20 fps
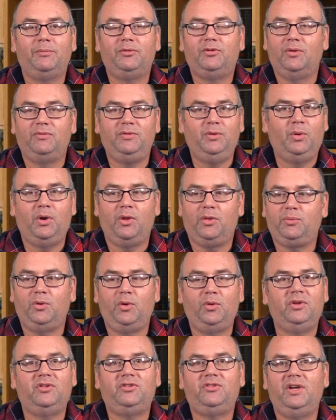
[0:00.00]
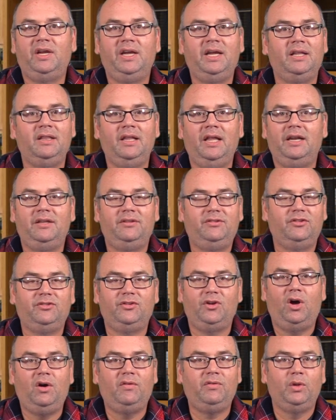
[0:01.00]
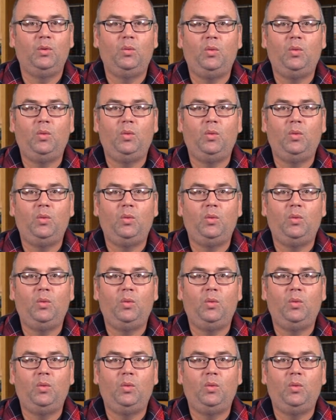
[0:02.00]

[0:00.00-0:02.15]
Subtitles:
So if you want to throw this thing and let it dissolve in the